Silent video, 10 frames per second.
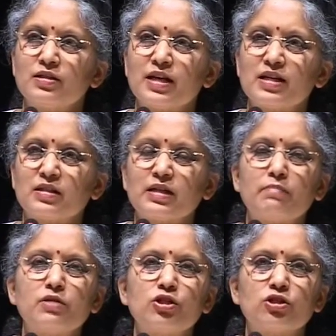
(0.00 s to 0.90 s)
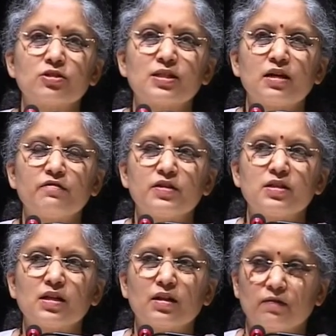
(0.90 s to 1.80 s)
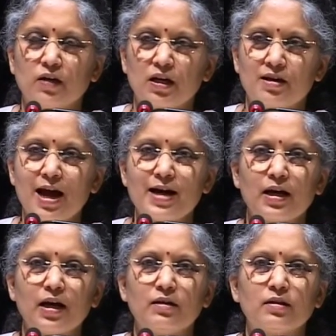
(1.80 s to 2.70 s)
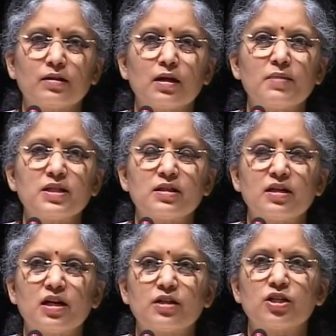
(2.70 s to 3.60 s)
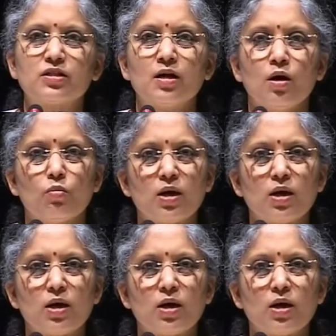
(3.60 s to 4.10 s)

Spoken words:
is establish yourself in sattva, eradicate the tamas and rajas.